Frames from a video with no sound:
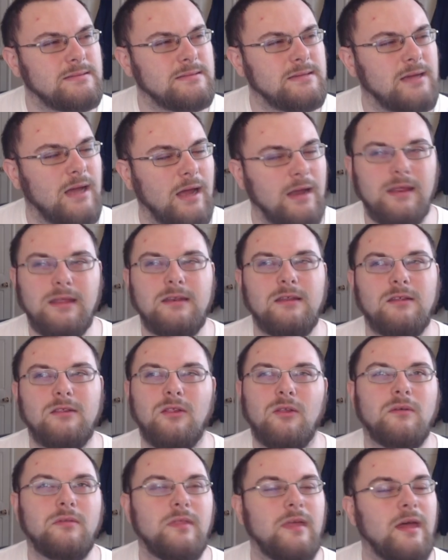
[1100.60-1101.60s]
I need to
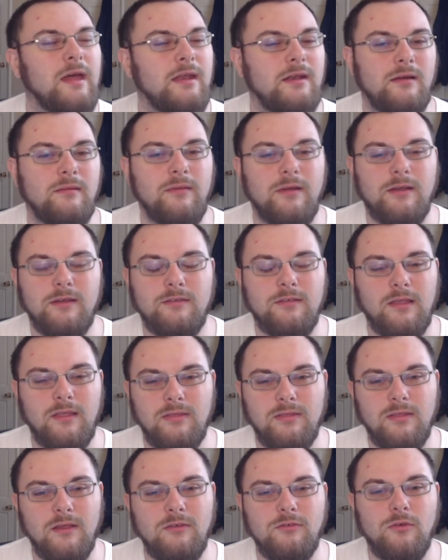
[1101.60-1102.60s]
look that up, because like
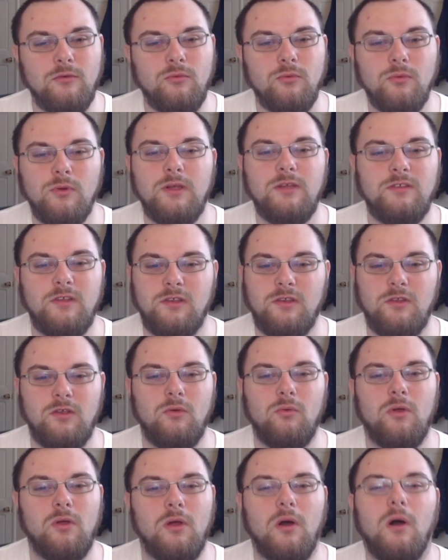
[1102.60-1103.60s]
there's a reason
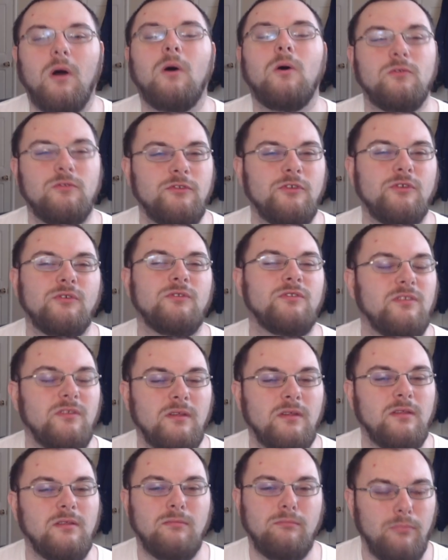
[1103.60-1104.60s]
you called your
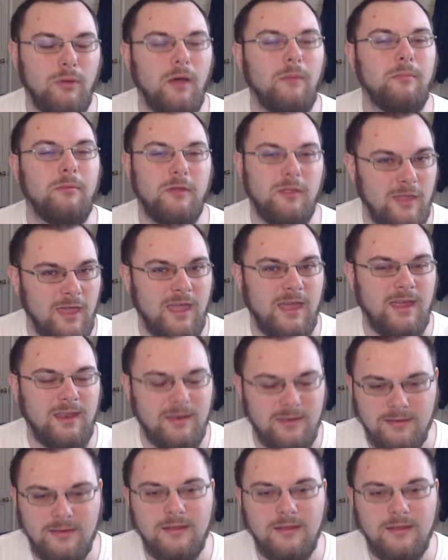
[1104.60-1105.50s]
puppet that.